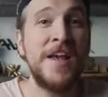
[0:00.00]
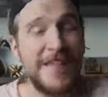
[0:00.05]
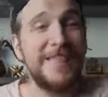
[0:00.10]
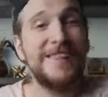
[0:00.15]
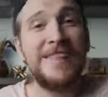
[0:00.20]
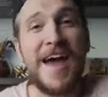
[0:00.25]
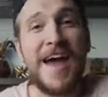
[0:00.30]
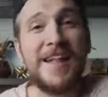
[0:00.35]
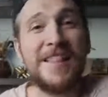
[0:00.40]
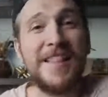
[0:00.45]

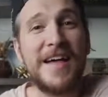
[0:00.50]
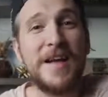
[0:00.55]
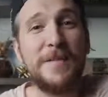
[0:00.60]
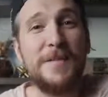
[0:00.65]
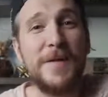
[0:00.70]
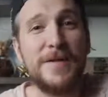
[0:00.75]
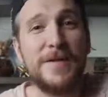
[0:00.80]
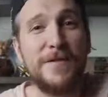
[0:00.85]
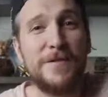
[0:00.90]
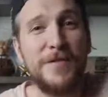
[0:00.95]
Hit that like
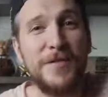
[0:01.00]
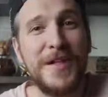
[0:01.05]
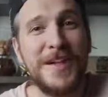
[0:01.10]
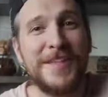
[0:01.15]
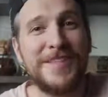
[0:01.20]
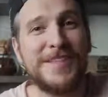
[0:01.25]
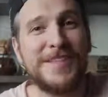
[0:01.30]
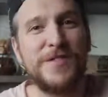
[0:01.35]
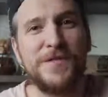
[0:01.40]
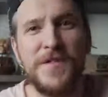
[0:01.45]
button if you
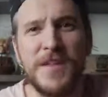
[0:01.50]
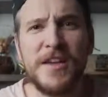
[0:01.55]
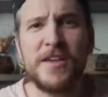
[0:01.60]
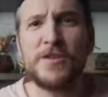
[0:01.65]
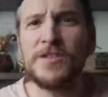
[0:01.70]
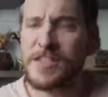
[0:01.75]
like this video,